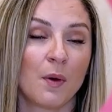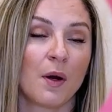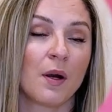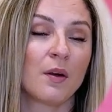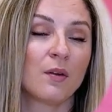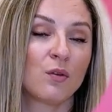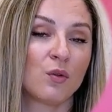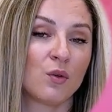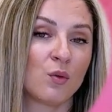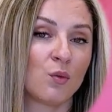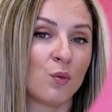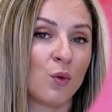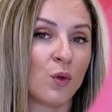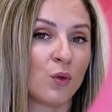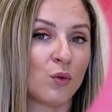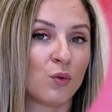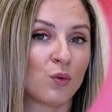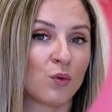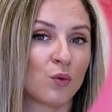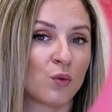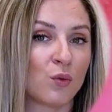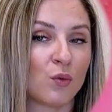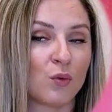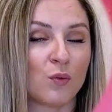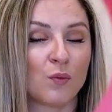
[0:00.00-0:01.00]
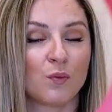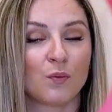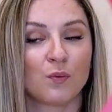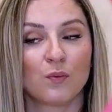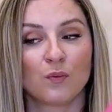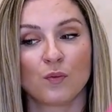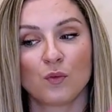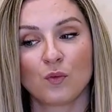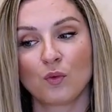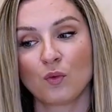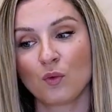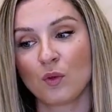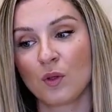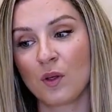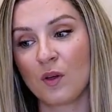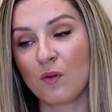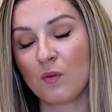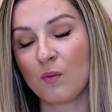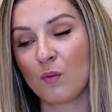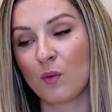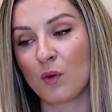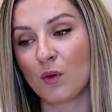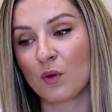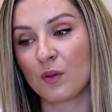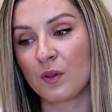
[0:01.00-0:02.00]
part you want to give
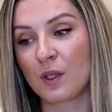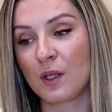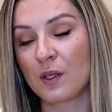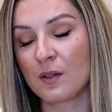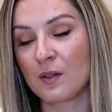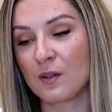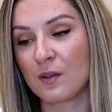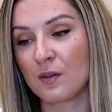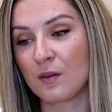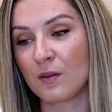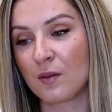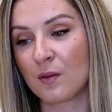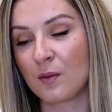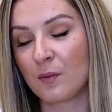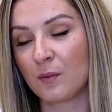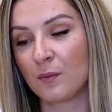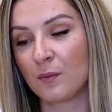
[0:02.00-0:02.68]
more density.